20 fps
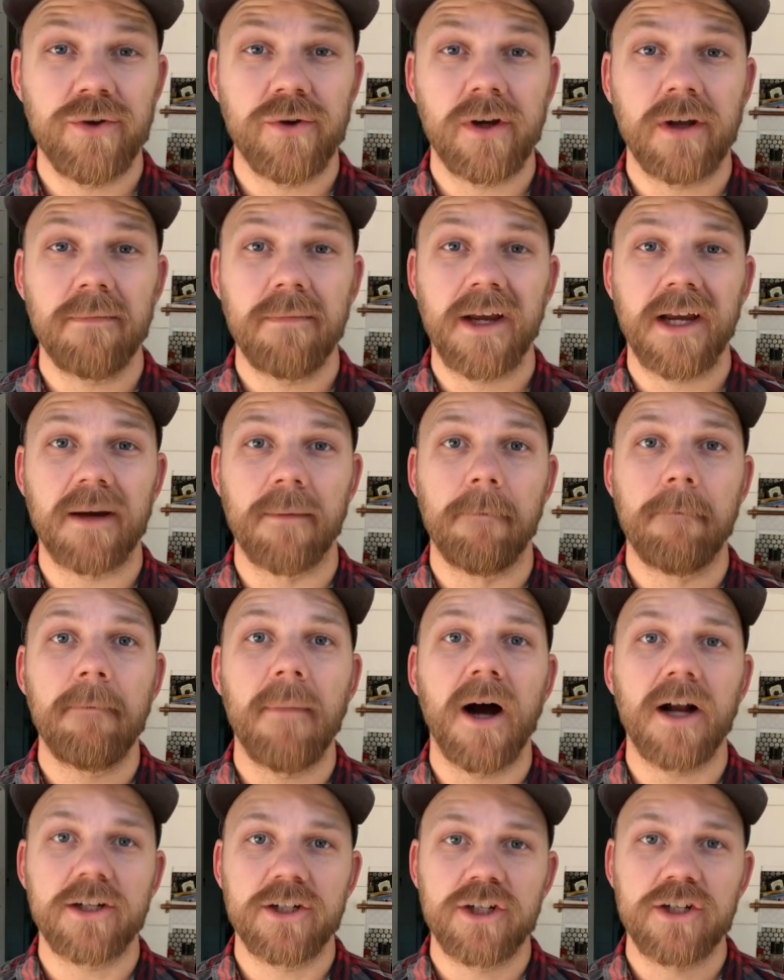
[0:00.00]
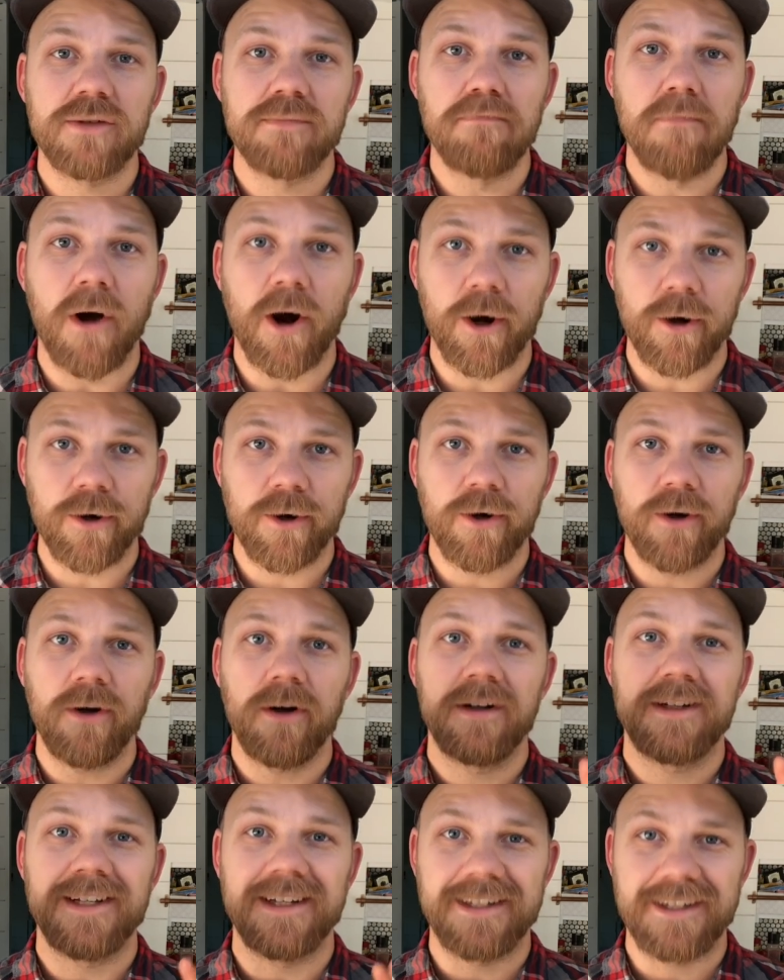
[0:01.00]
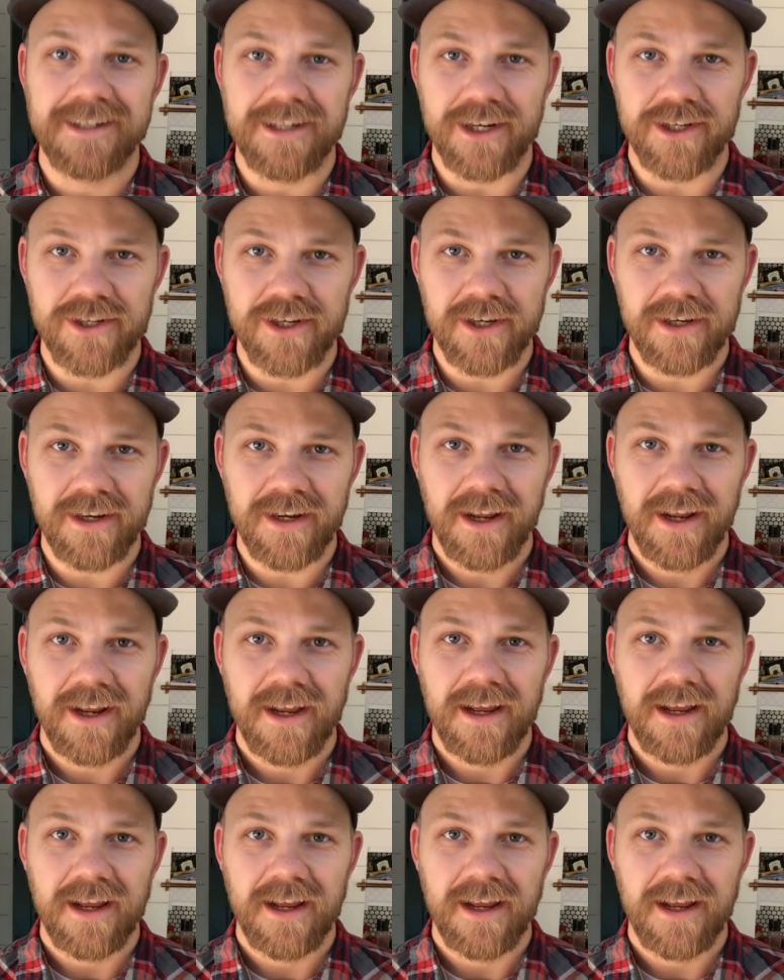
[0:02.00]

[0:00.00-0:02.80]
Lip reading: you can make a much smarter decision